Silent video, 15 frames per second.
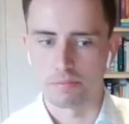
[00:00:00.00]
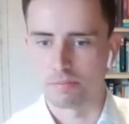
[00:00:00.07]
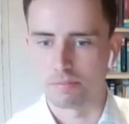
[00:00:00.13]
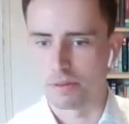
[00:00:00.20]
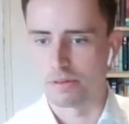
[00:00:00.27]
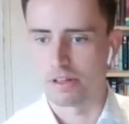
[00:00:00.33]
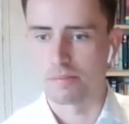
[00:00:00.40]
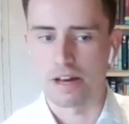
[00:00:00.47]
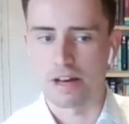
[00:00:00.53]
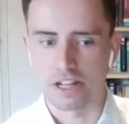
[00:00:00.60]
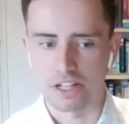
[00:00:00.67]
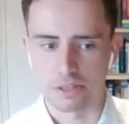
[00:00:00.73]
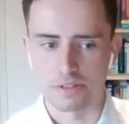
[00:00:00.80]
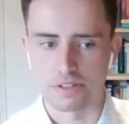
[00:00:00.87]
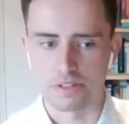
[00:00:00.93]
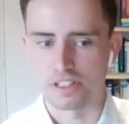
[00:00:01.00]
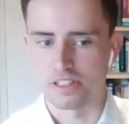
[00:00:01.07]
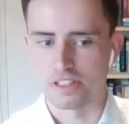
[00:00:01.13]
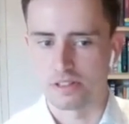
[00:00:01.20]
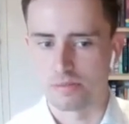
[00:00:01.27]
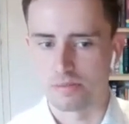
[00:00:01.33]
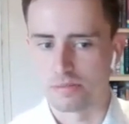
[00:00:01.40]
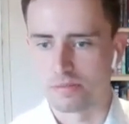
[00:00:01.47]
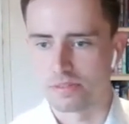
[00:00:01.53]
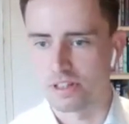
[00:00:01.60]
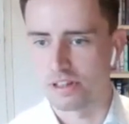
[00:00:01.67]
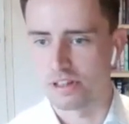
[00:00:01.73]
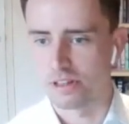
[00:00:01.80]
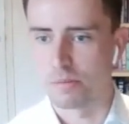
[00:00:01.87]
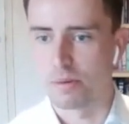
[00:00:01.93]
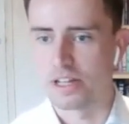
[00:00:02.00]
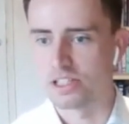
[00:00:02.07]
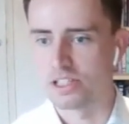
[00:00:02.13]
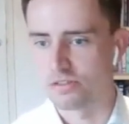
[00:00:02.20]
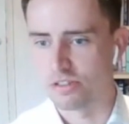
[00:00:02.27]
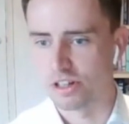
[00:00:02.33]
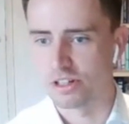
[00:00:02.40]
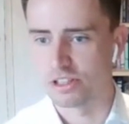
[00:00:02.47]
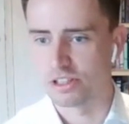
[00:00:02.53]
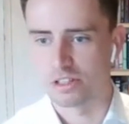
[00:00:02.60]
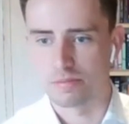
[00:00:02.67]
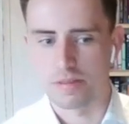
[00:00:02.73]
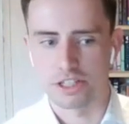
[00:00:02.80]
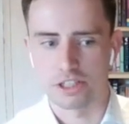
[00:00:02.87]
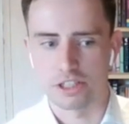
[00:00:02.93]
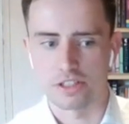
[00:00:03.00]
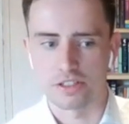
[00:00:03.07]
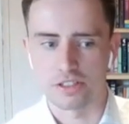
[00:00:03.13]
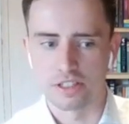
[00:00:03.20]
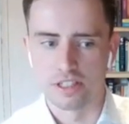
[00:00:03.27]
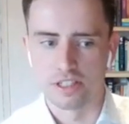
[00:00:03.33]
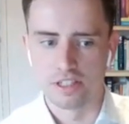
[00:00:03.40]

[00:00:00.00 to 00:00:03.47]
building management systems, other waste reduction measures?